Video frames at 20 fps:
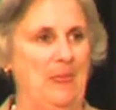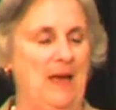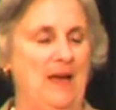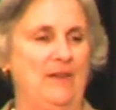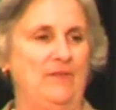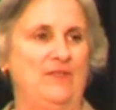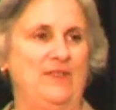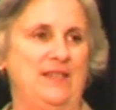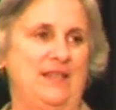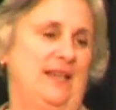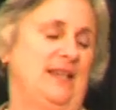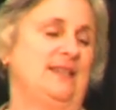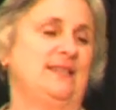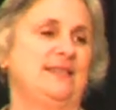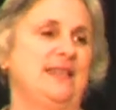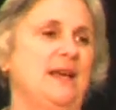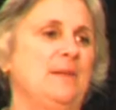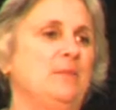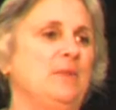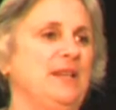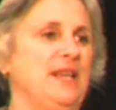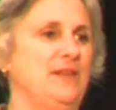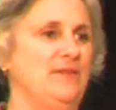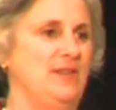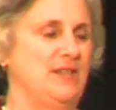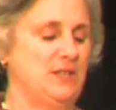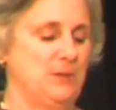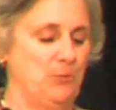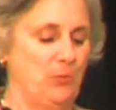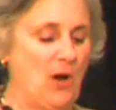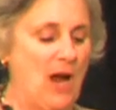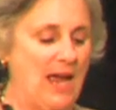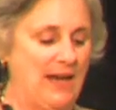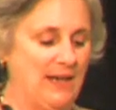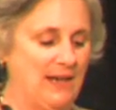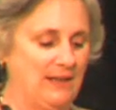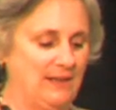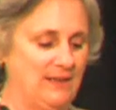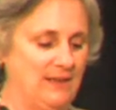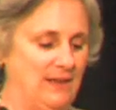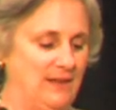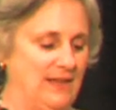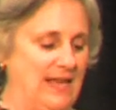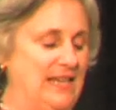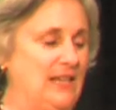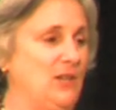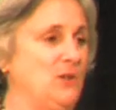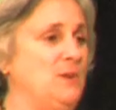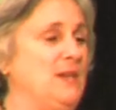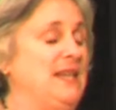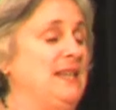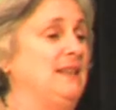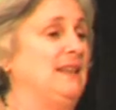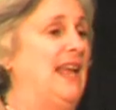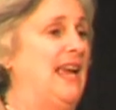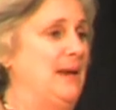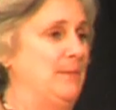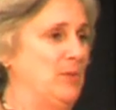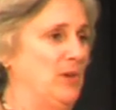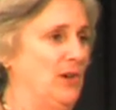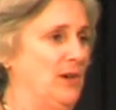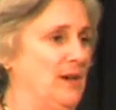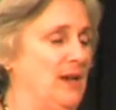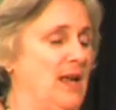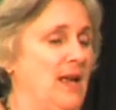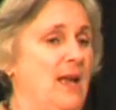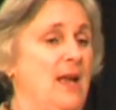of the assembly of this product that you need labor.